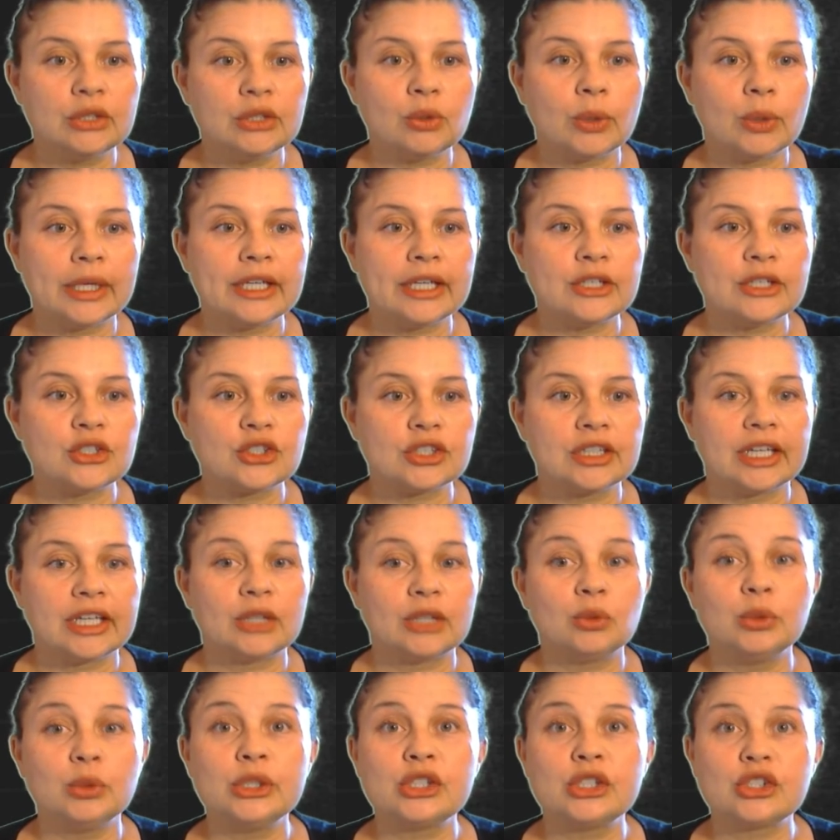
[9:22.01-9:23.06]
equation
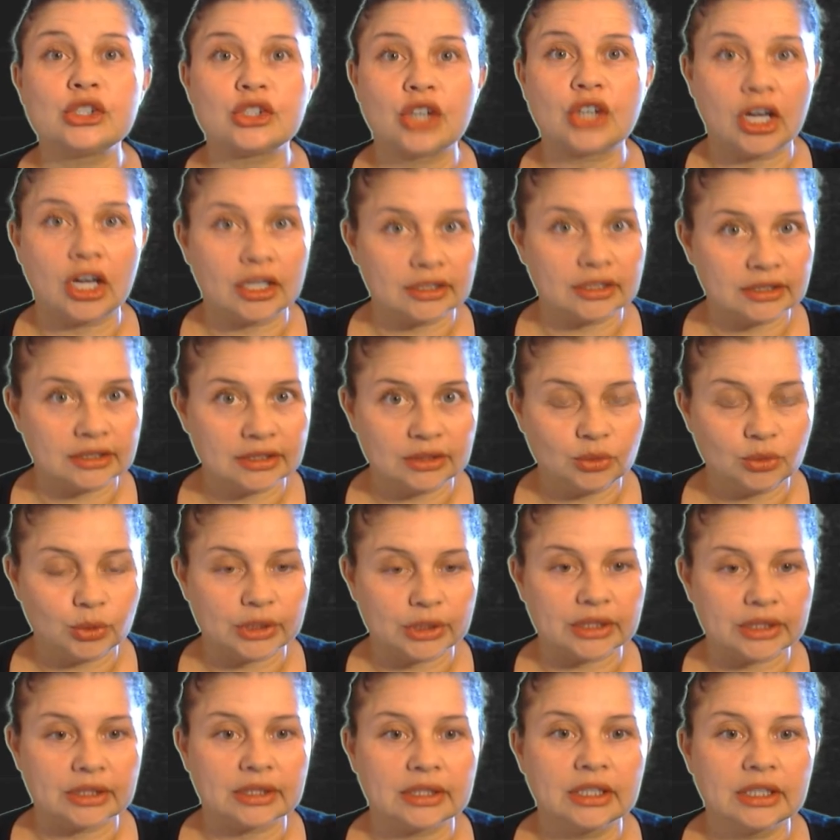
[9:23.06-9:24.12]
that we started
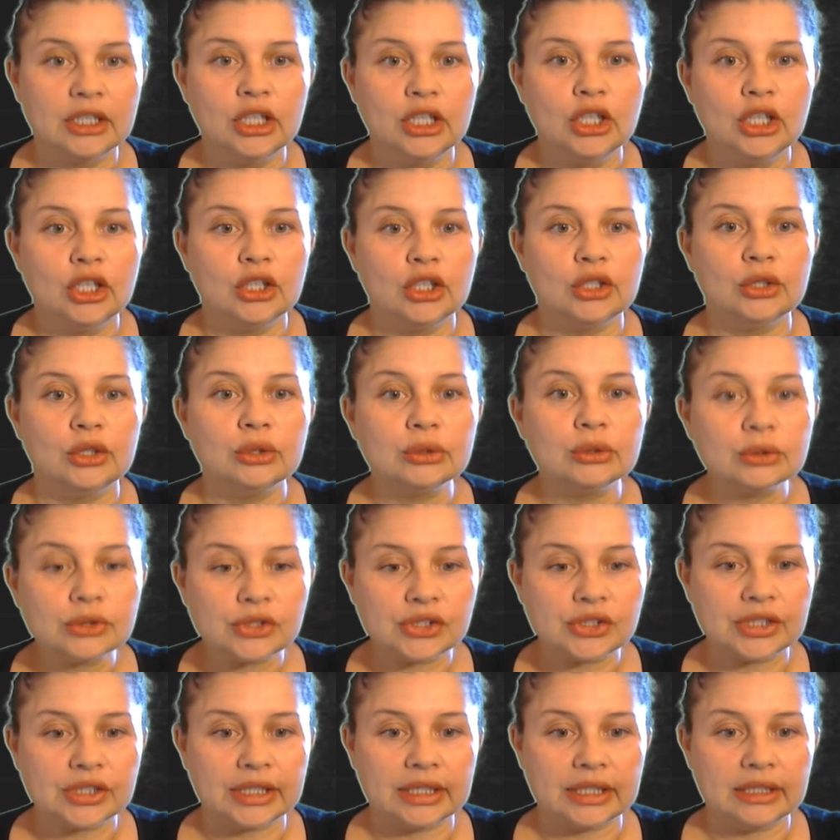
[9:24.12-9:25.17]
with, you'll
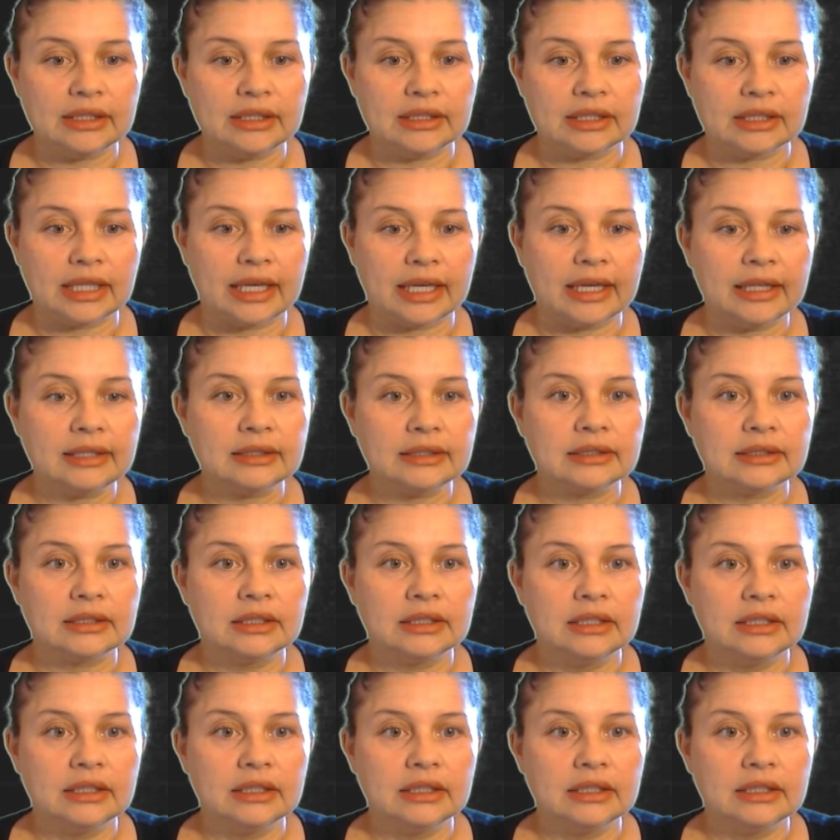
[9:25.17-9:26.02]
see that